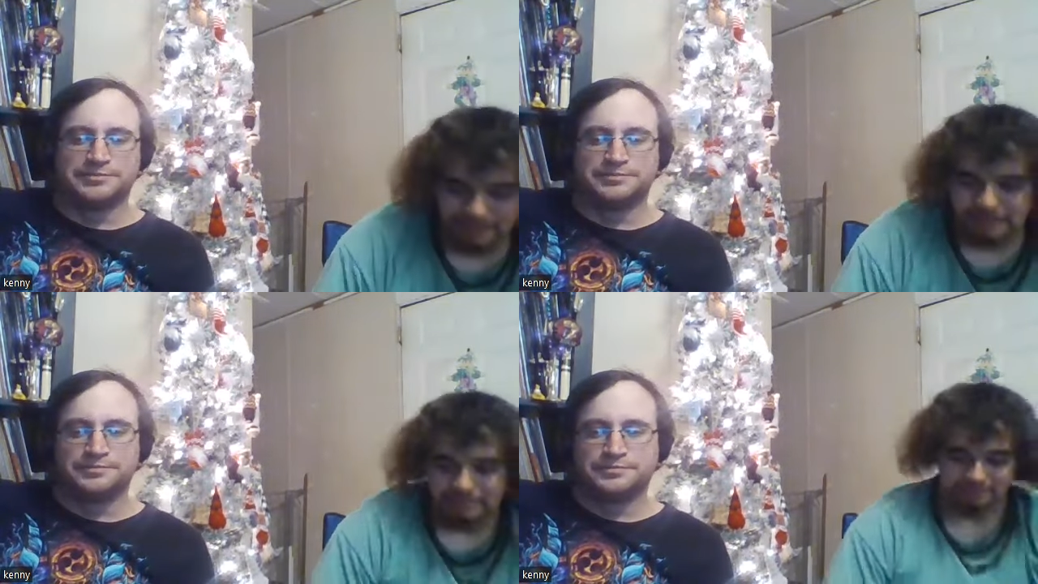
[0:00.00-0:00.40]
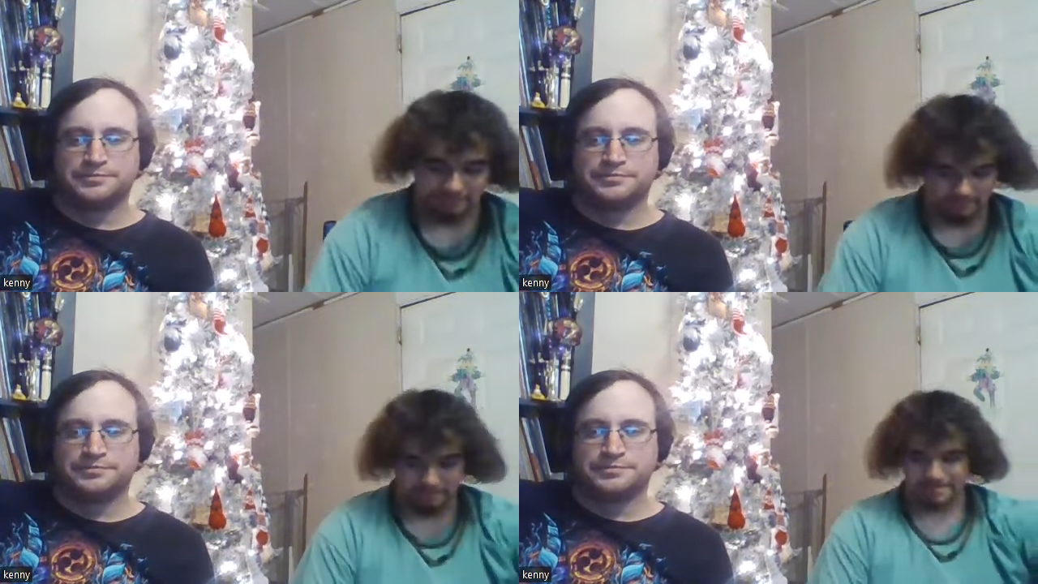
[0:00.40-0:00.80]
Speaker 1: know?
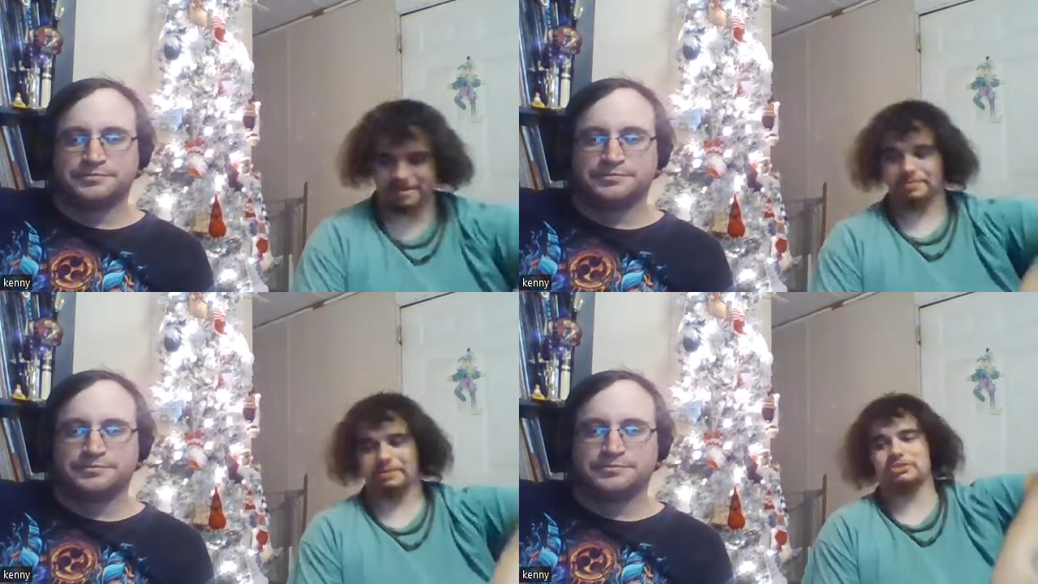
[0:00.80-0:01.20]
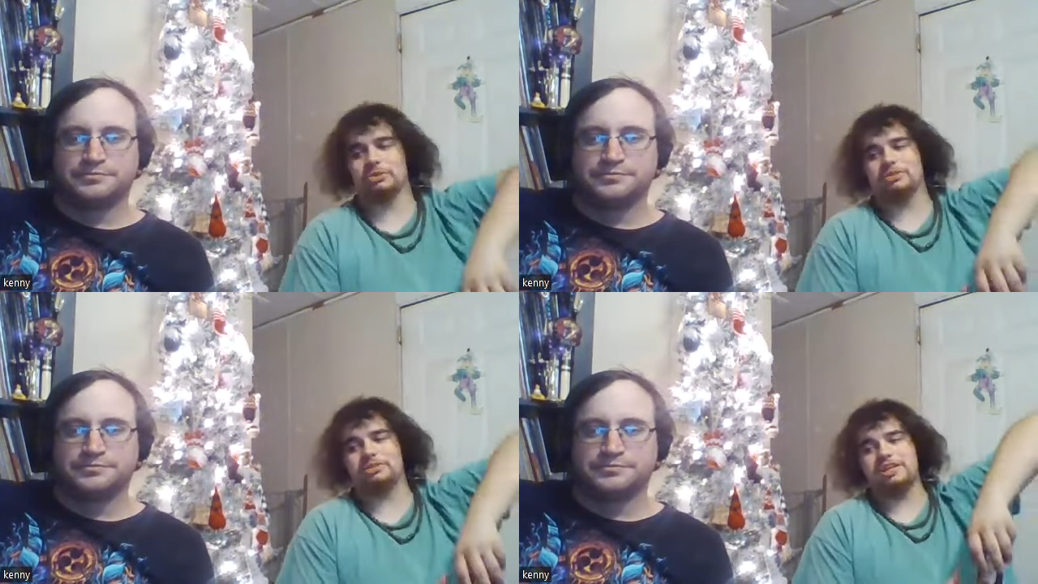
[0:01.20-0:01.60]
Speaker 2: We're coming
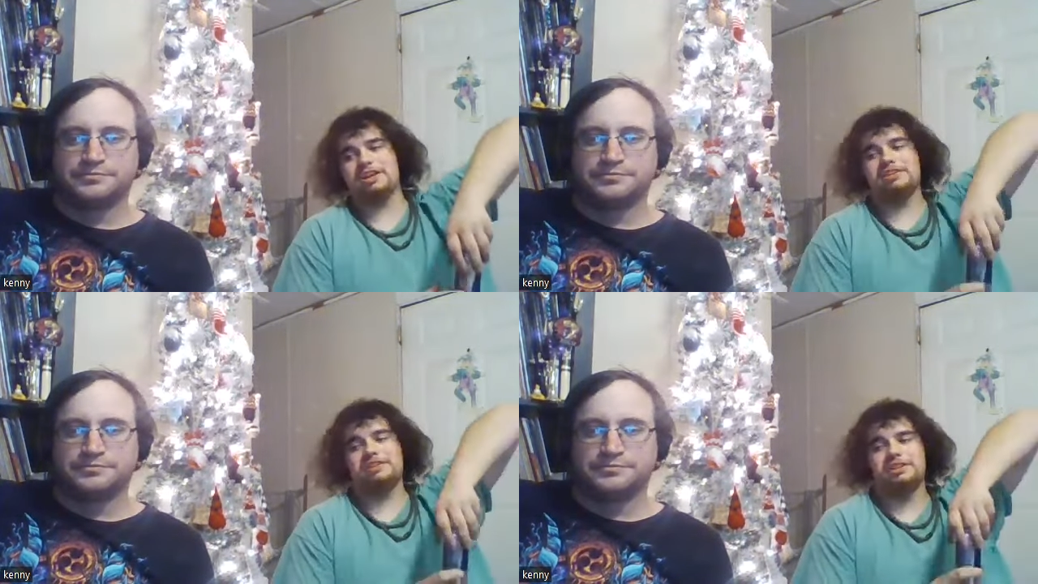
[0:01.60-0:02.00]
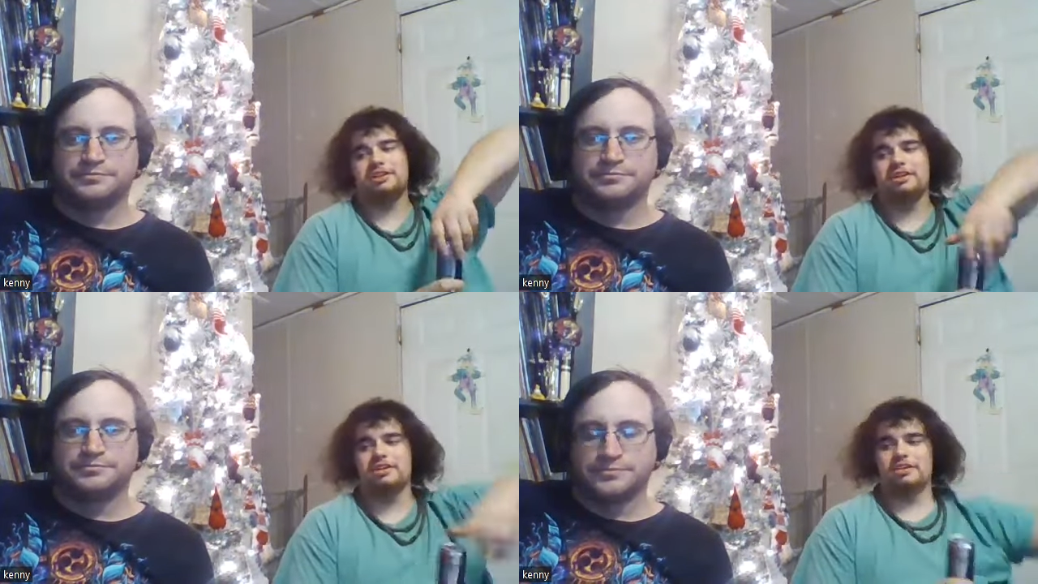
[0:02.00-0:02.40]
towards the end here
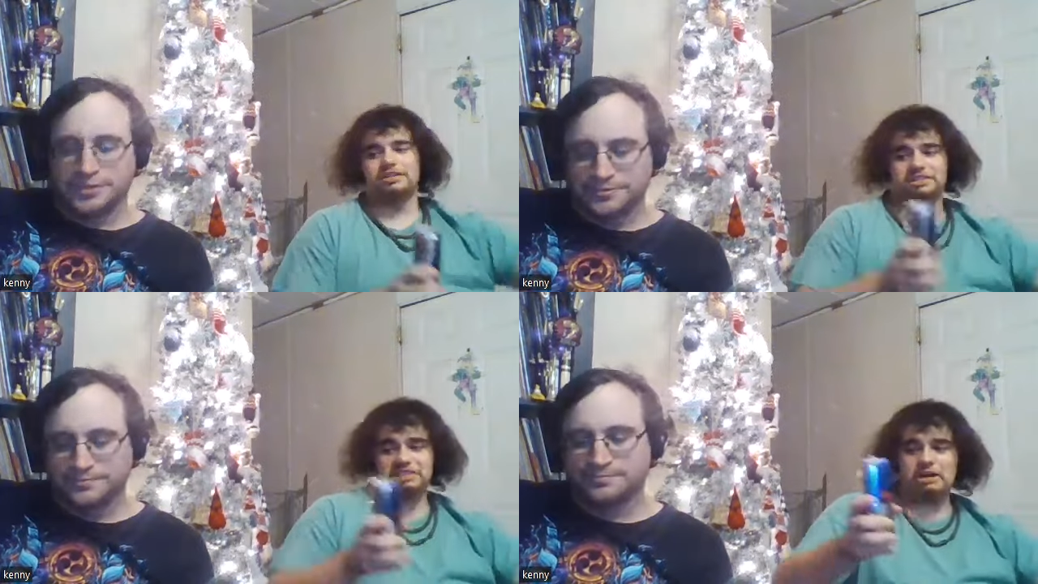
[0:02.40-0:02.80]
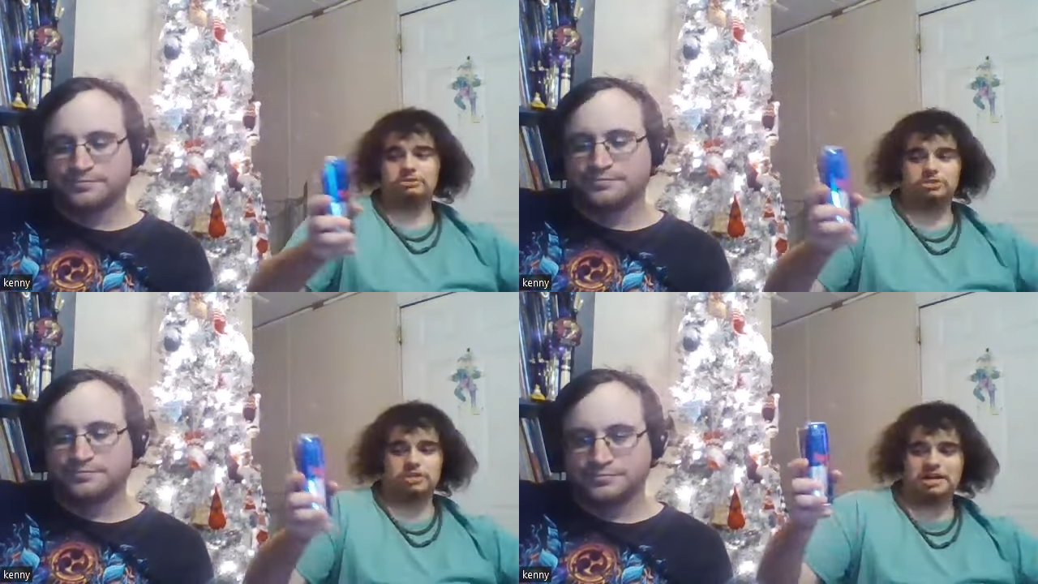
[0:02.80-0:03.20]

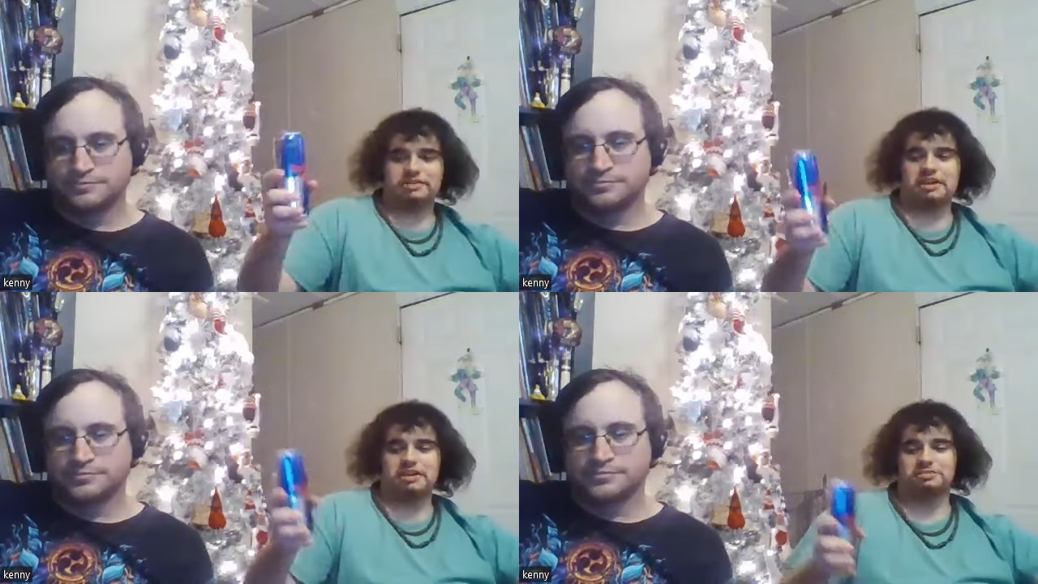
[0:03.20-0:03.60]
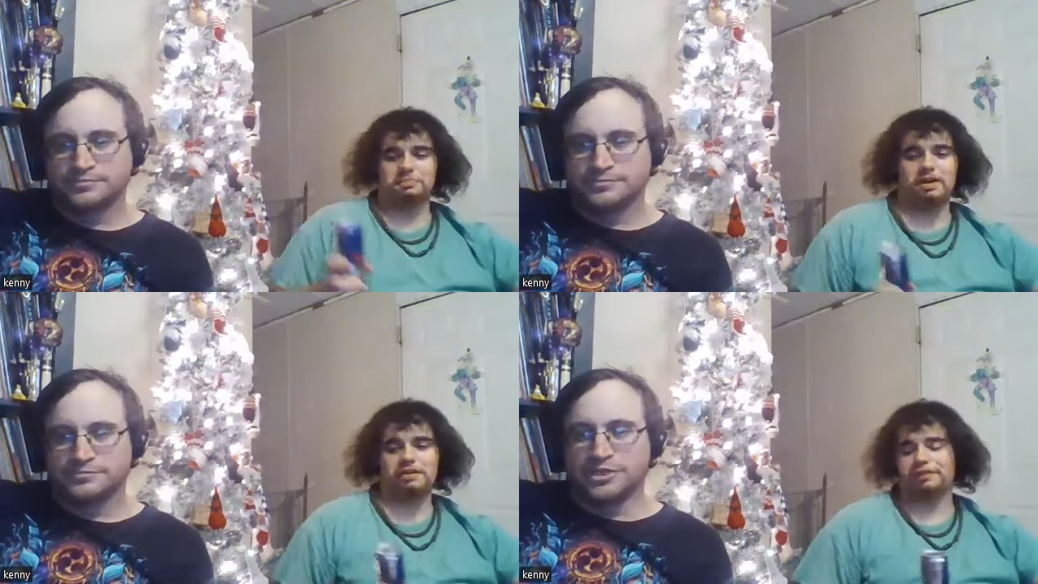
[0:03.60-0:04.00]
Speaker 1: soundtrack there is
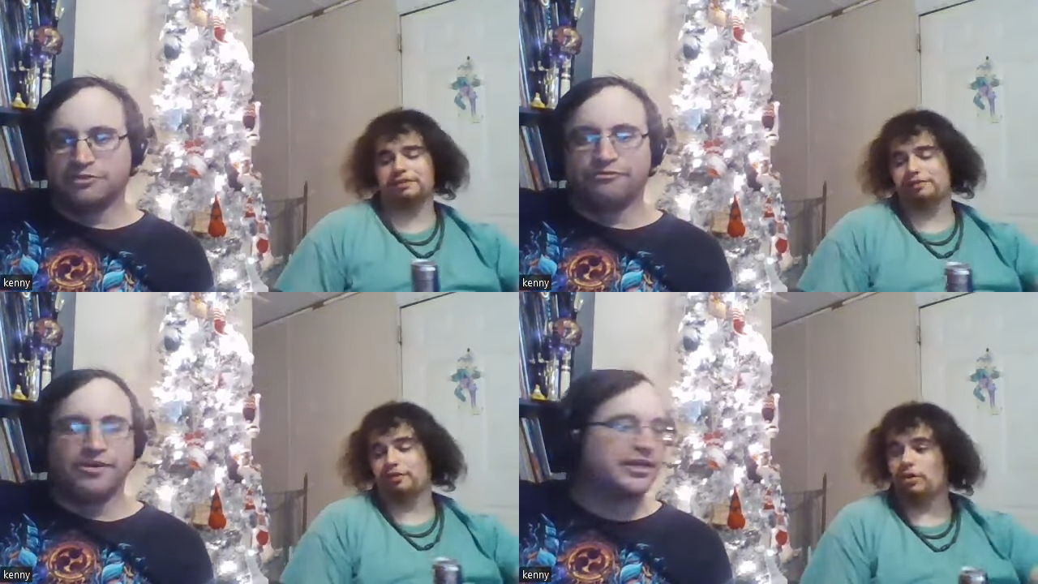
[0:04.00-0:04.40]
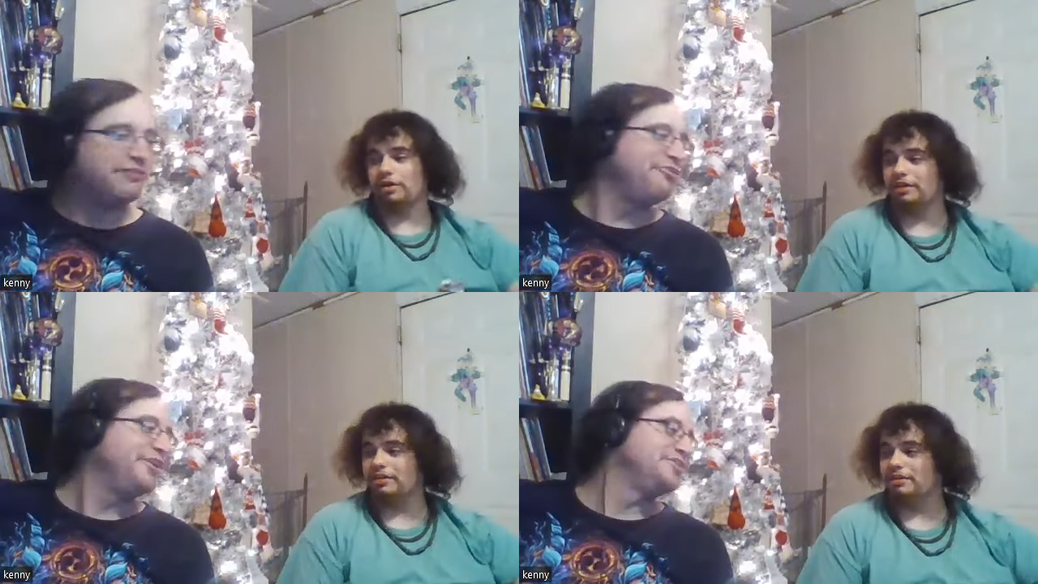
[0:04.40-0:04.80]
perfect. You're fucking Order.
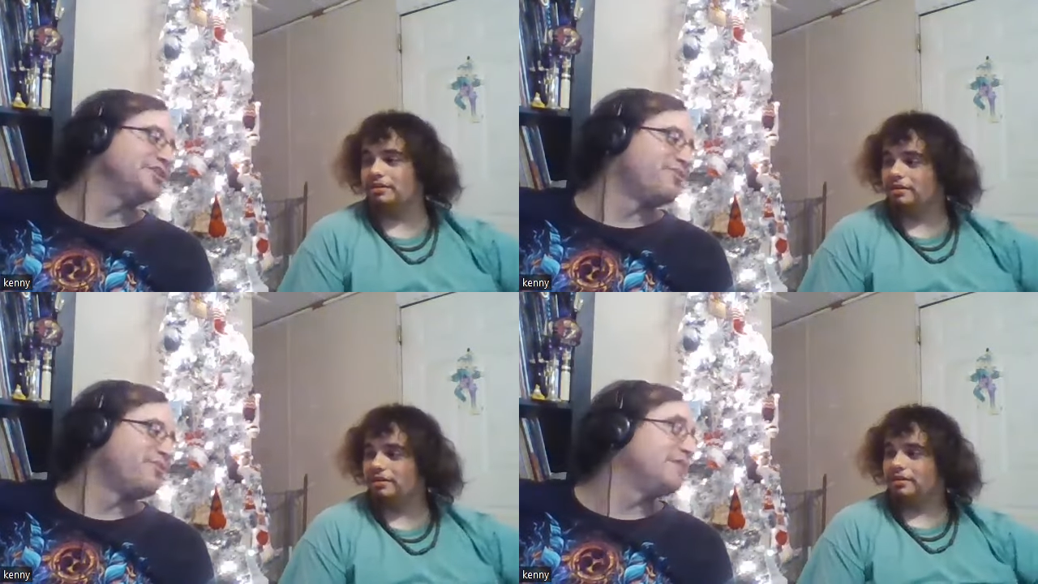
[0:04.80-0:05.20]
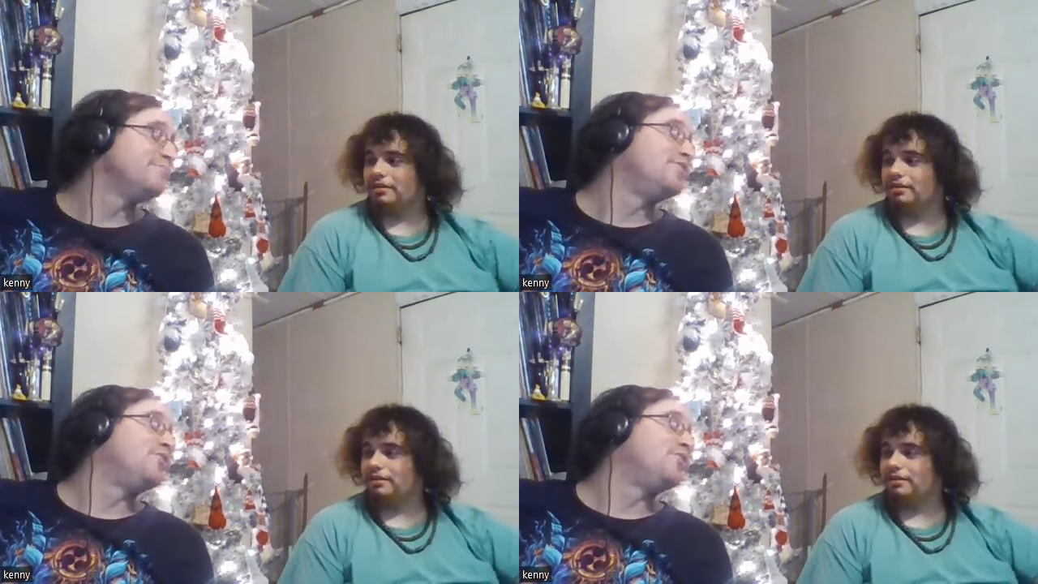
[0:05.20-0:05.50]
finishing Red